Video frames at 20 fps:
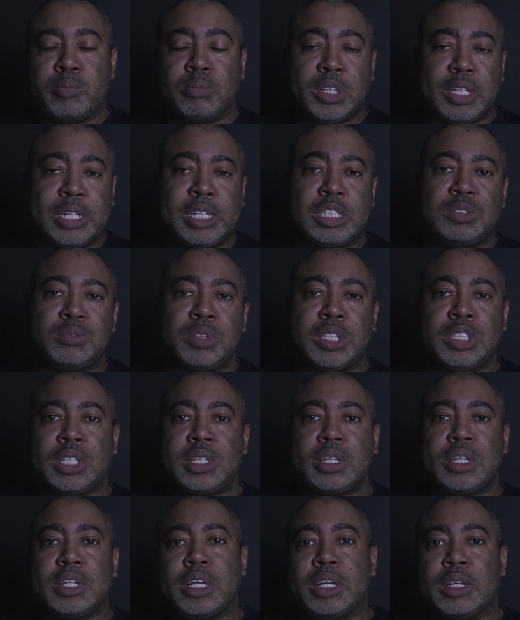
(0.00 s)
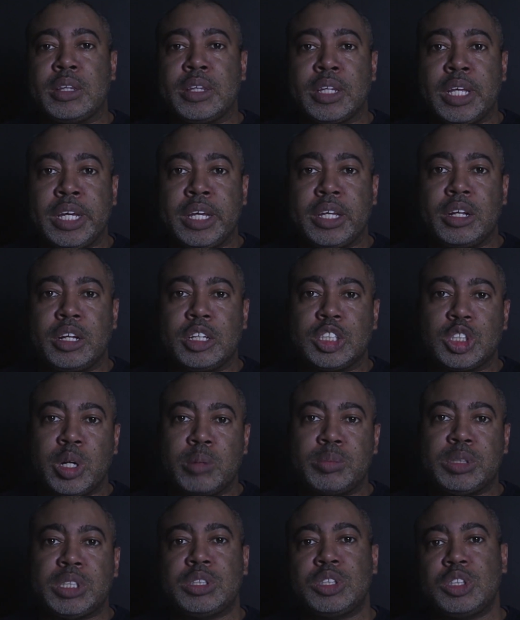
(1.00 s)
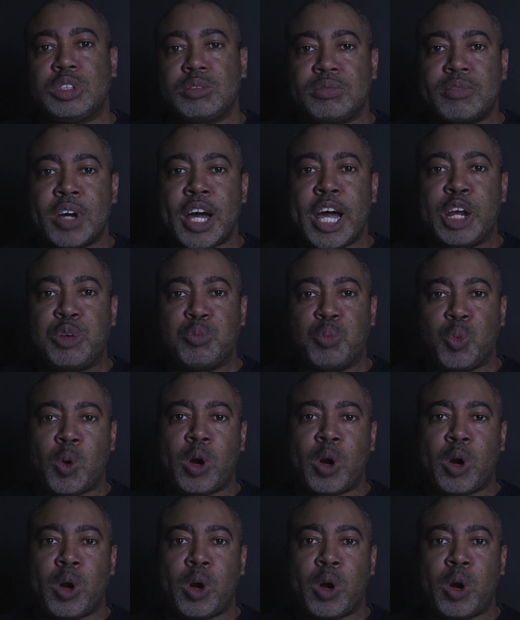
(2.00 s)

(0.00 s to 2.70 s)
Please visit the link in the description to find